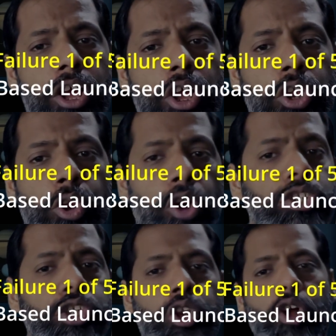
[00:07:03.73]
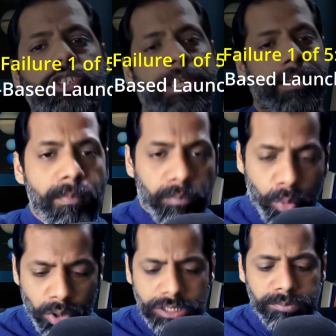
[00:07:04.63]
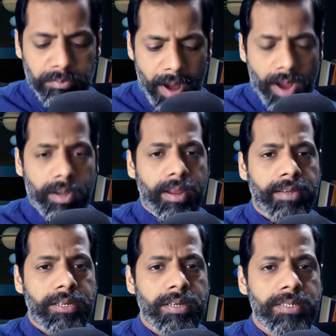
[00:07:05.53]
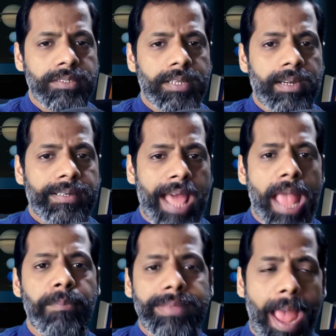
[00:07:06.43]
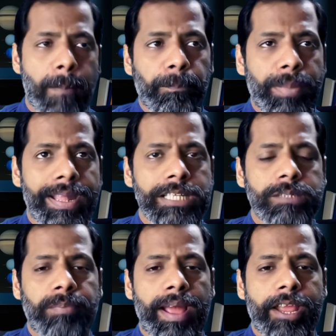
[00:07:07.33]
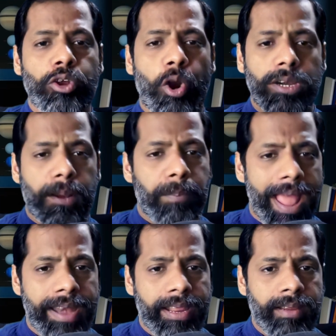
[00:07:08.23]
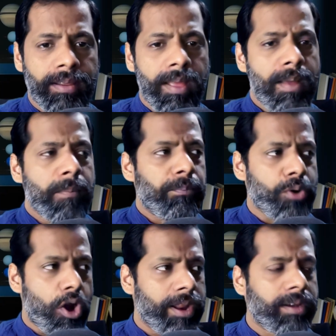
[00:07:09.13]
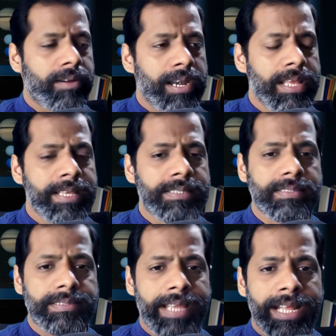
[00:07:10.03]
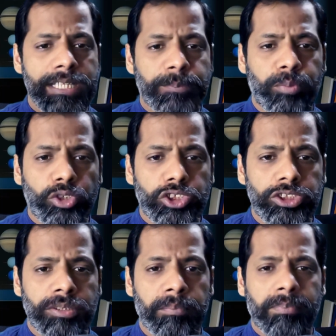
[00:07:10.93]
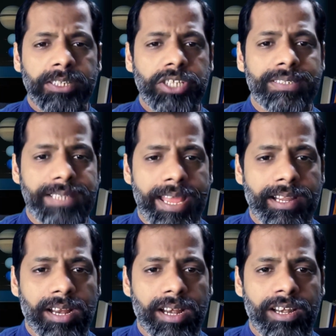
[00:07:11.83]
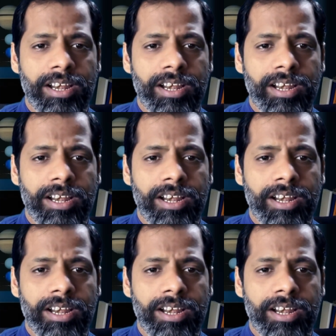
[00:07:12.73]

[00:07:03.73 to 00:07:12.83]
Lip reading: launch logic. Most marketers time campaigns by quarter planning, product release, sales push, budget cycle,